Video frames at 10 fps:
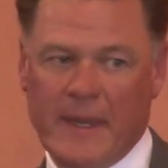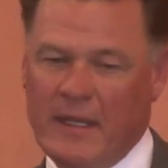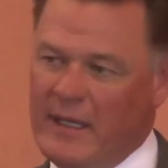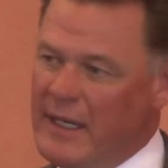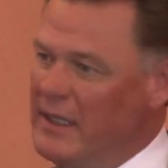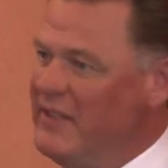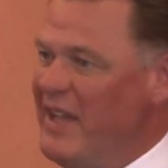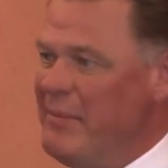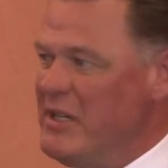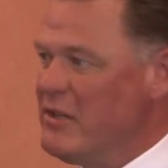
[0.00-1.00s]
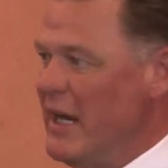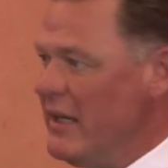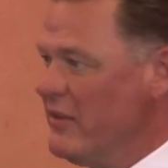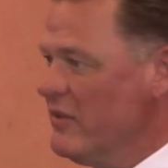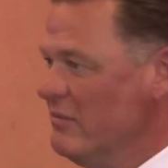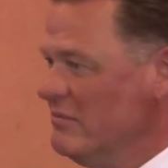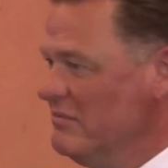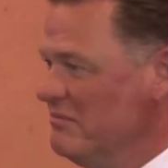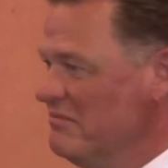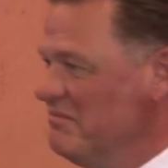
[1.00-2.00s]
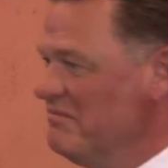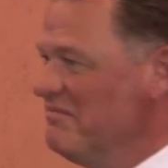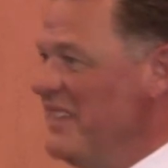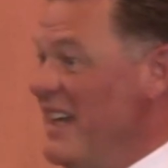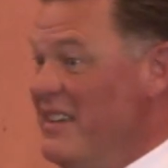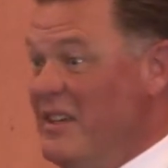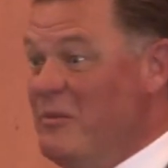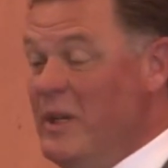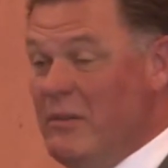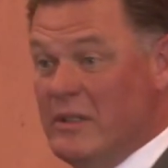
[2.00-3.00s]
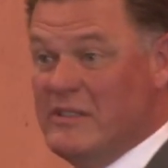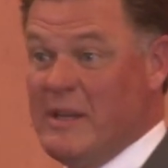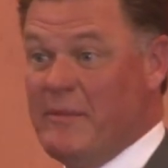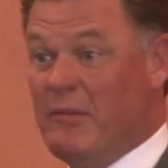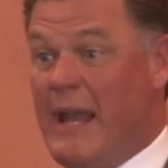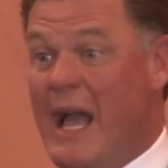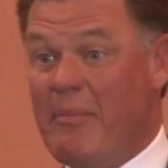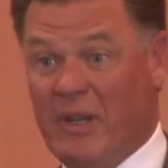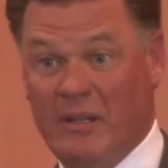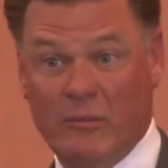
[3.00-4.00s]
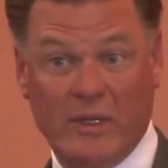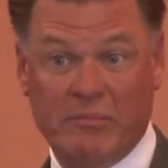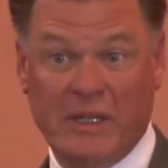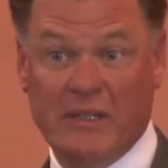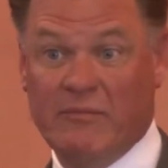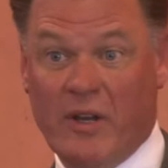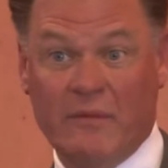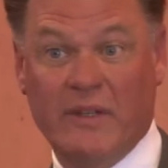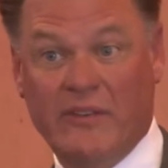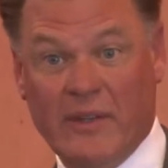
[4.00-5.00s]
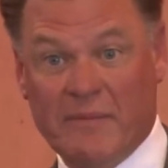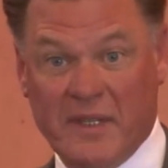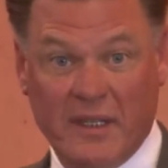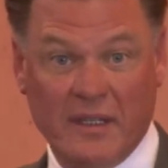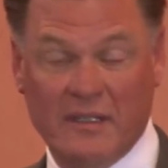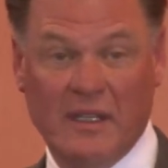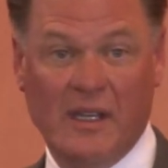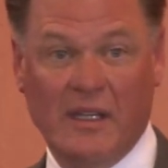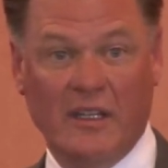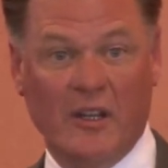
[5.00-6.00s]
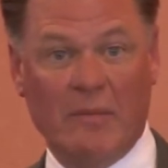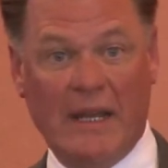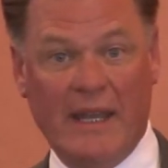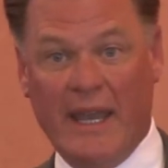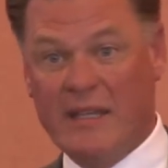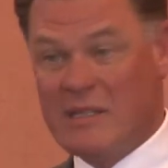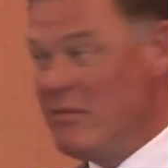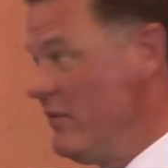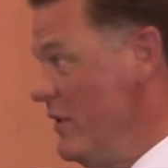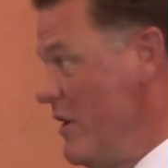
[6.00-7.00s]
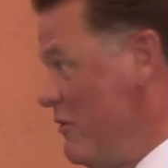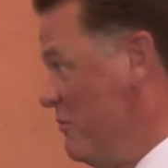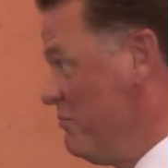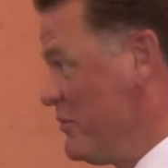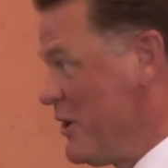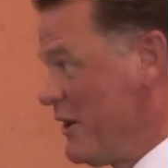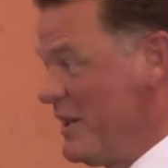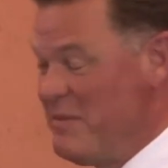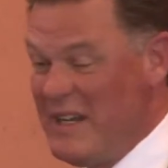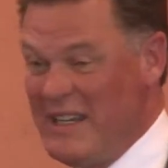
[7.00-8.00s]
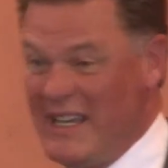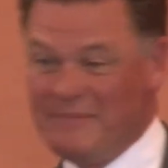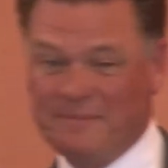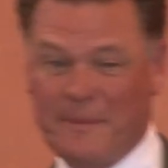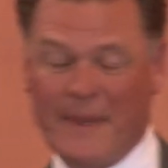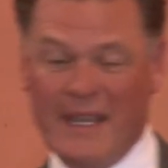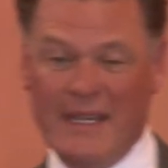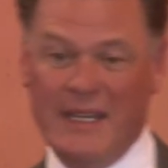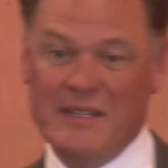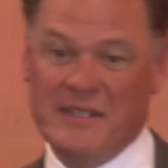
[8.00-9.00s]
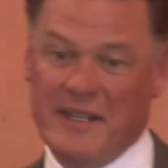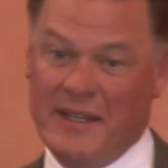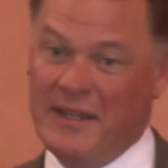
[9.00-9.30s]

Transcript: you got to leave happy tracks. And then something would happen, and we'd be involved in something. And, my dad, some of you know Charlie, my dad, and he is